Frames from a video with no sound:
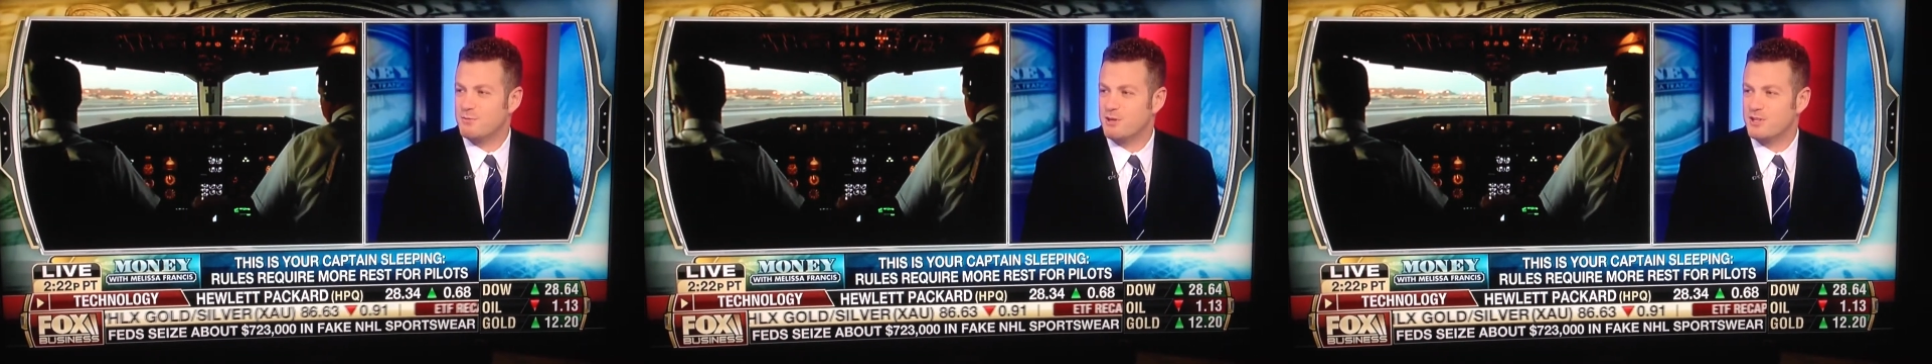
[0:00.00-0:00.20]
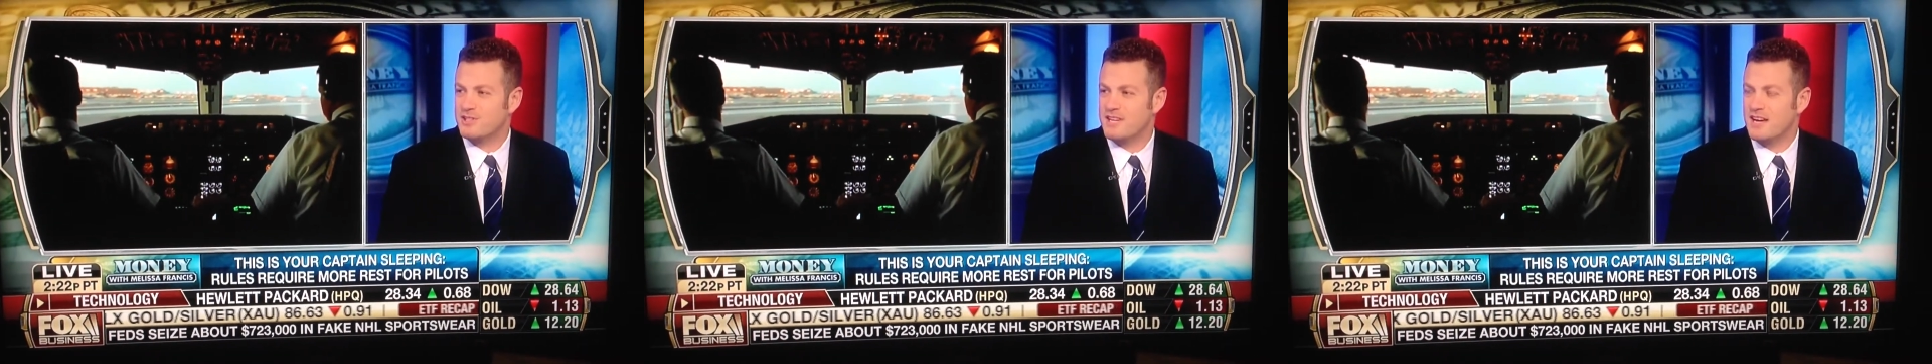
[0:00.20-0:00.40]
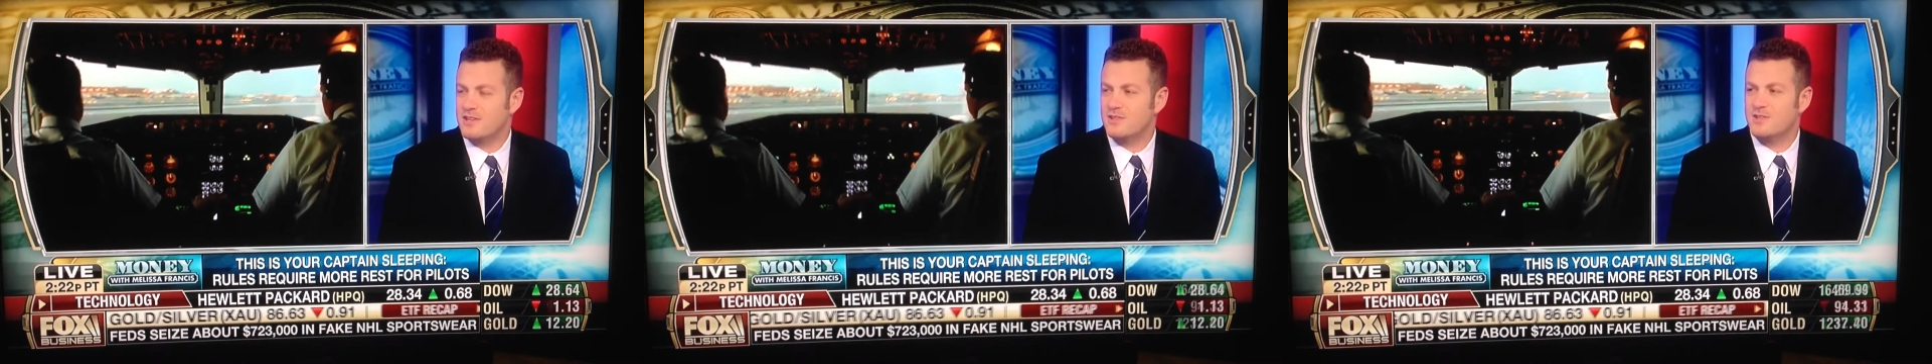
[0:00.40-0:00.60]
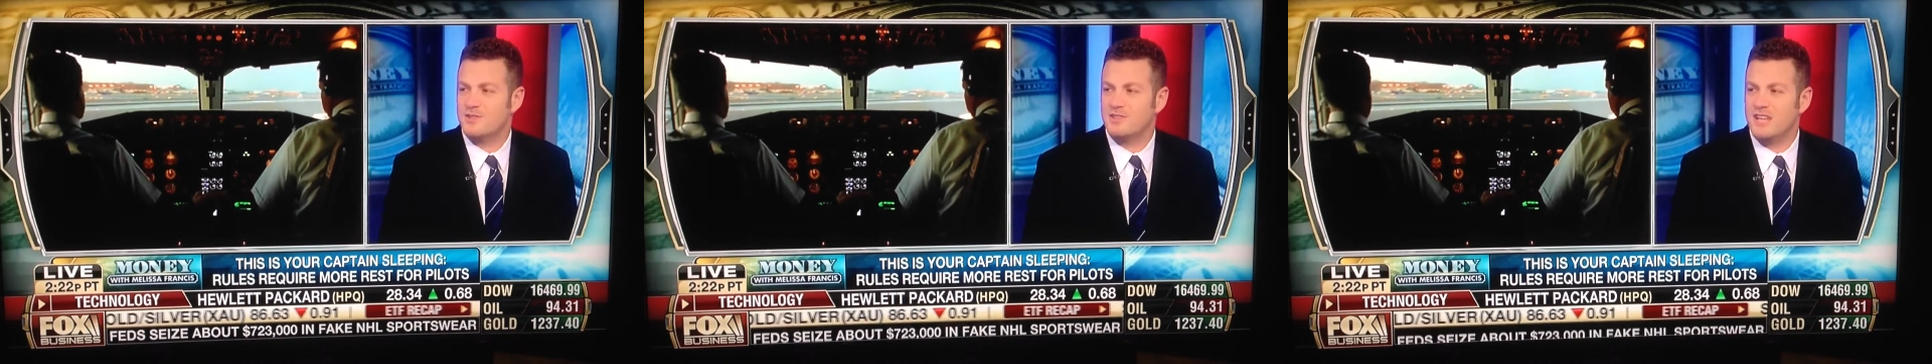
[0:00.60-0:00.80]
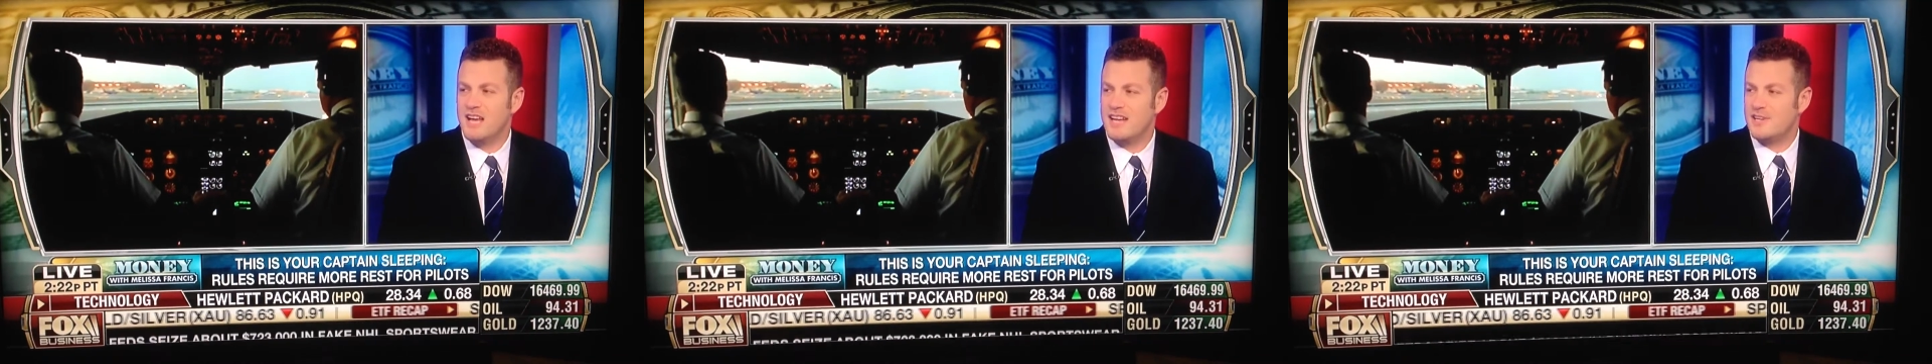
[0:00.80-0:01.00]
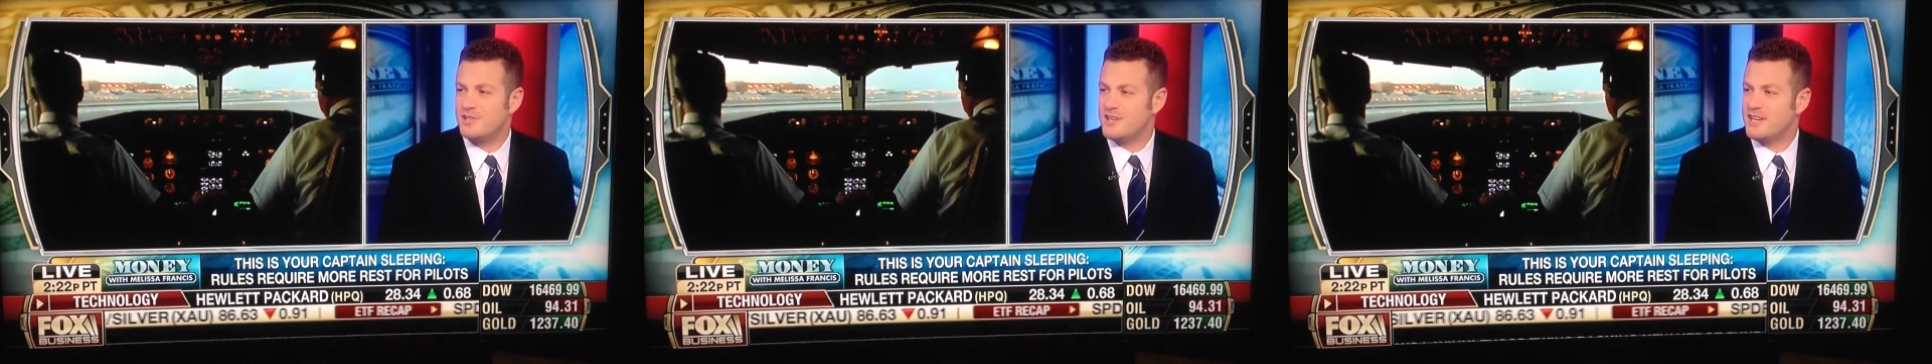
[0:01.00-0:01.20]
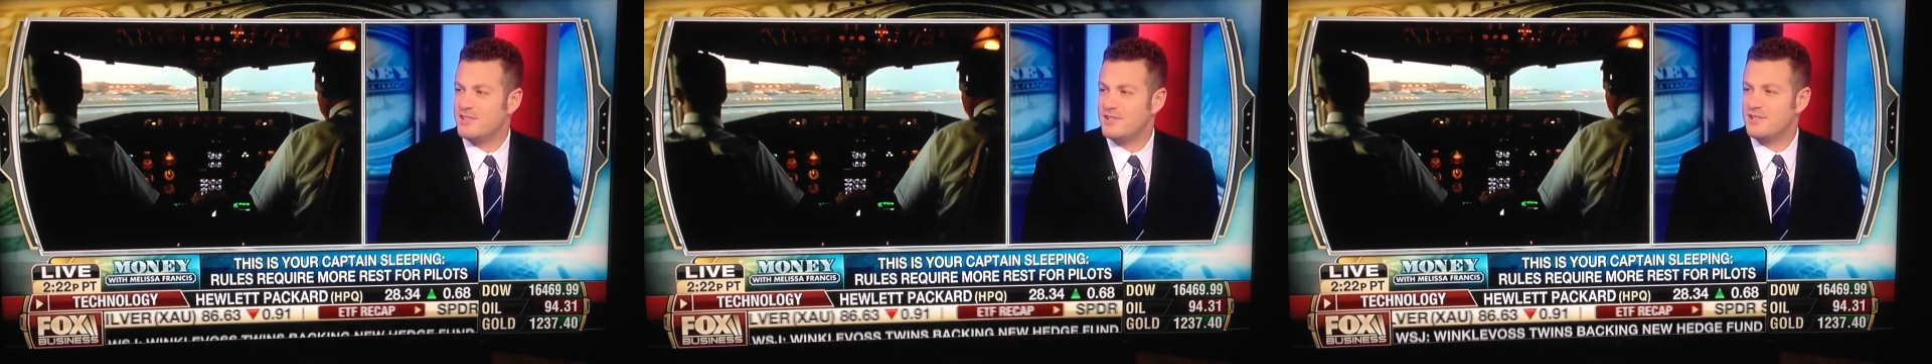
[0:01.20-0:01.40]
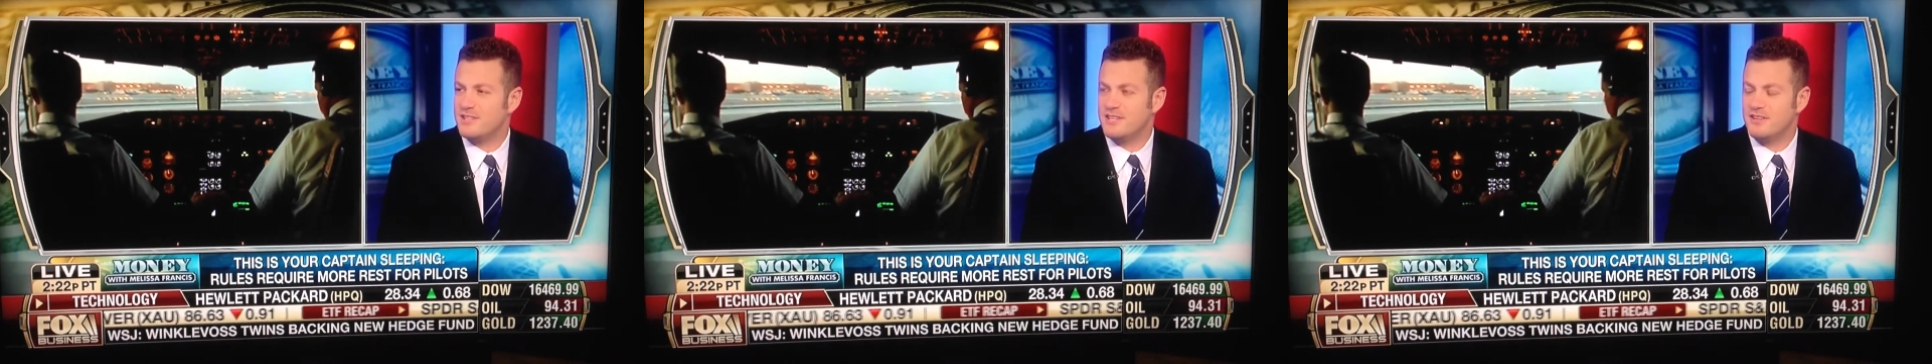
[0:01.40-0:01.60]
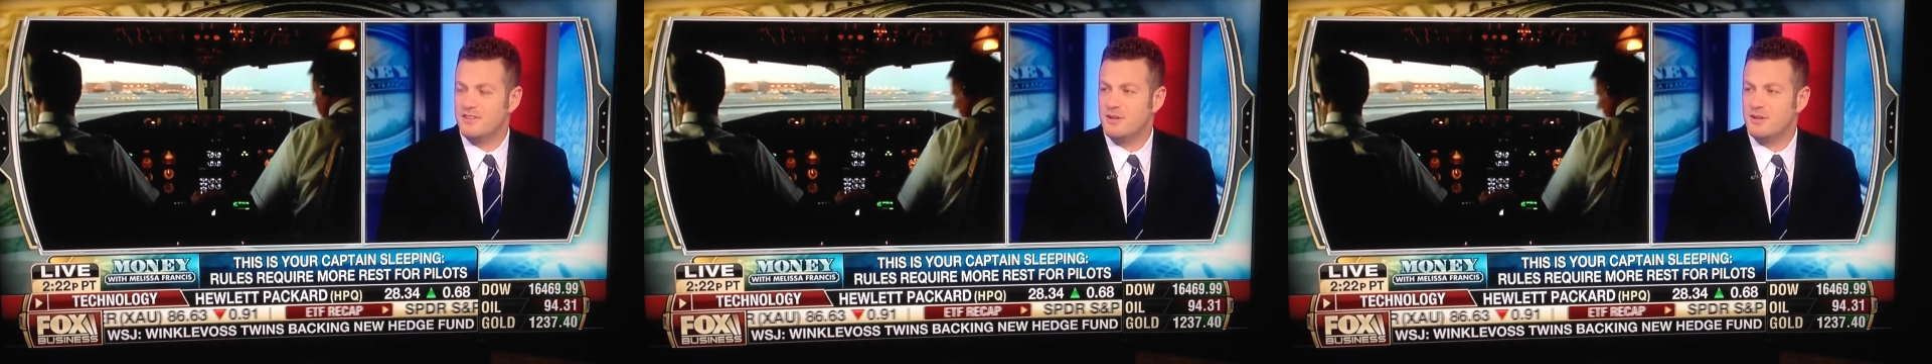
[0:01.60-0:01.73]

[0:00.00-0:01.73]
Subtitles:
works out because there's a lot of changes here.